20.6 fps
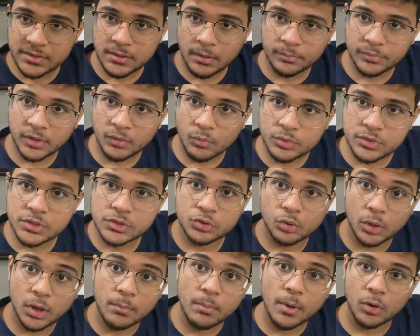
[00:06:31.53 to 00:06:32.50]
something which is
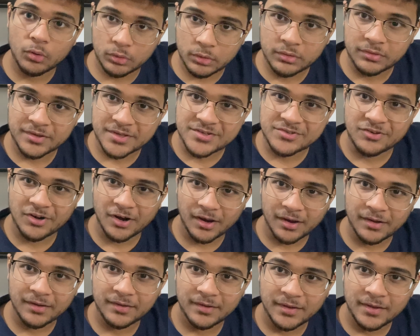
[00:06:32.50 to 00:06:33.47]
good about this drug,
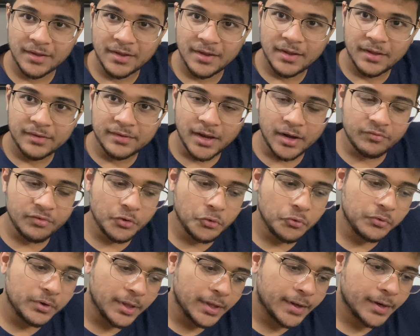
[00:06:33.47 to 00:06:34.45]
that when
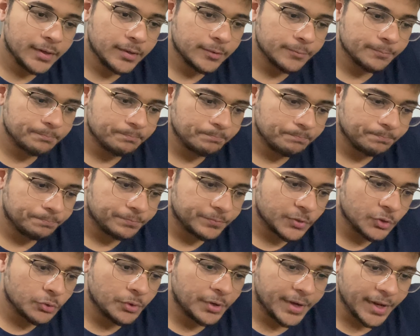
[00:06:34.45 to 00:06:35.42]
you take it,
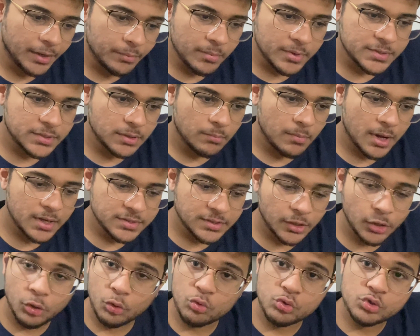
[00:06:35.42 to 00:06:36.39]
you retain muscle mass
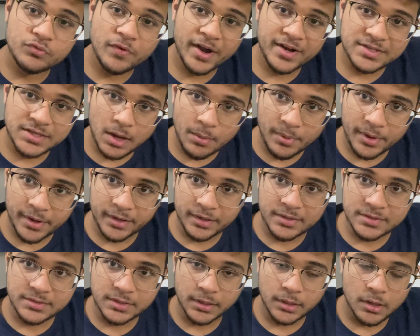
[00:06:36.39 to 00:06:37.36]
and you lose fat
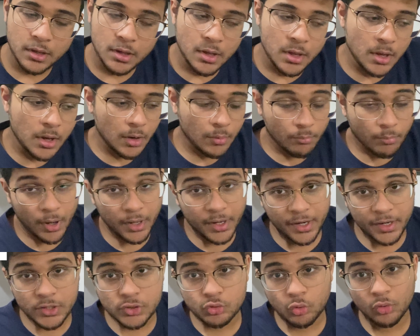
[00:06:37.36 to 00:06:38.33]
simultaneously. But
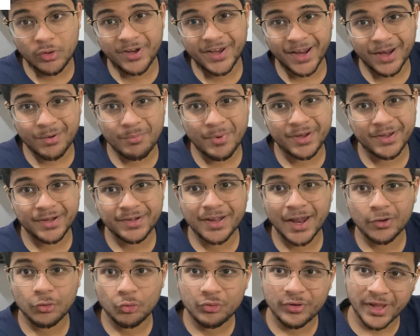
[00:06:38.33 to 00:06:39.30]
it is only recommended
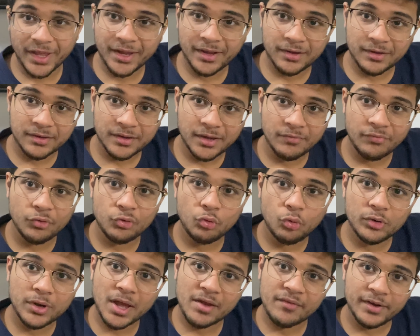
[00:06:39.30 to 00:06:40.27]
that you take if you
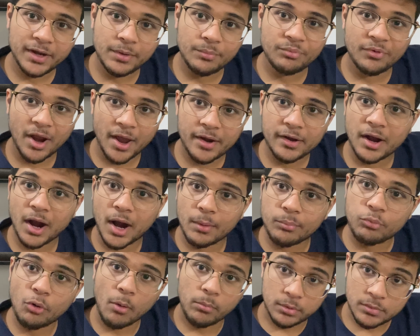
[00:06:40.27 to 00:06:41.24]
don't have any prior
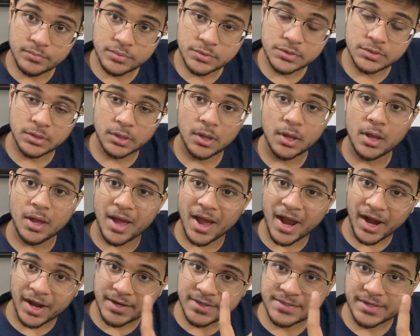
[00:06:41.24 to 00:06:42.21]
heart problems,
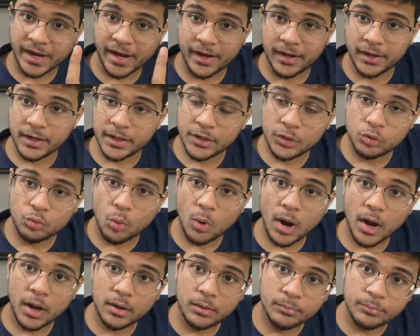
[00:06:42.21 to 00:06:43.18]
and secondly, you
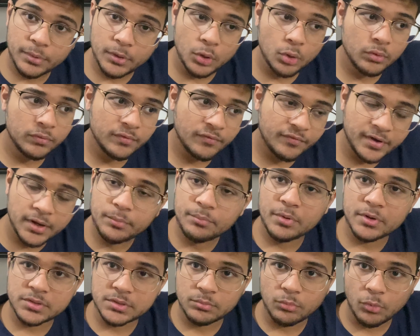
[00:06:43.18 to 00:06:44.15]
are below
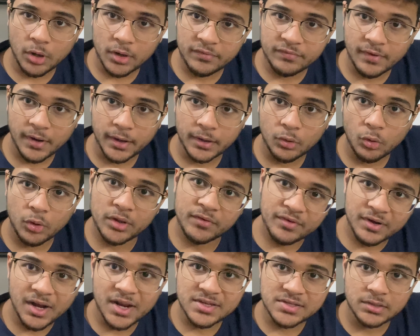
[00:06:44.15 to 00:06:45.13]
15% body fat or
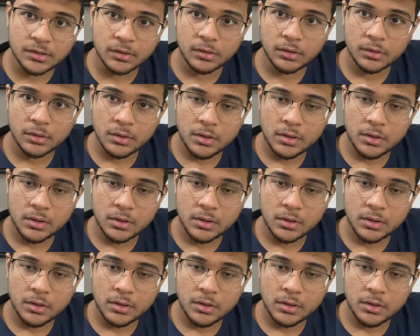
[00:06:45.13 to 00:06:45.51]
even lesser.